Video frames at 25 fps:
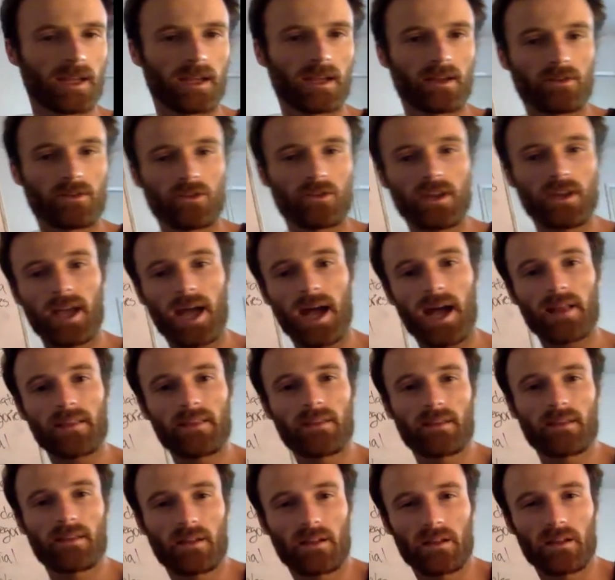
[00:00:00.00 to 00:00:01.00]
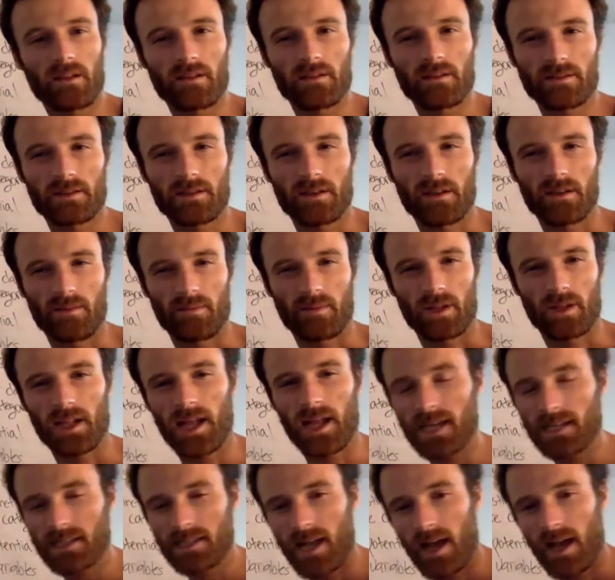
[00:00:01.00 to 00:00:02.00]
He had some
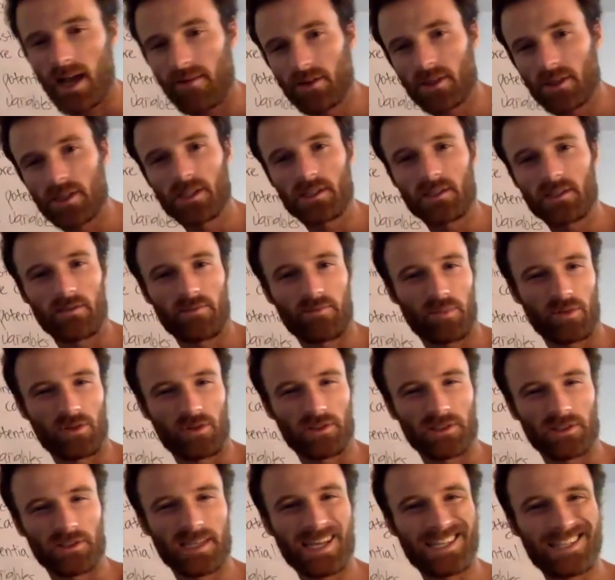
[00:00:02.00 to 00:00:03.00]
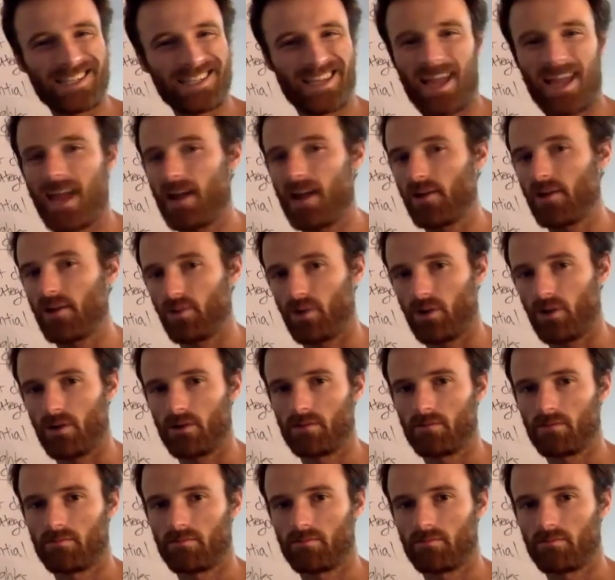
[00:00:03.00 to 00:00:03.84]
class averages of percent error.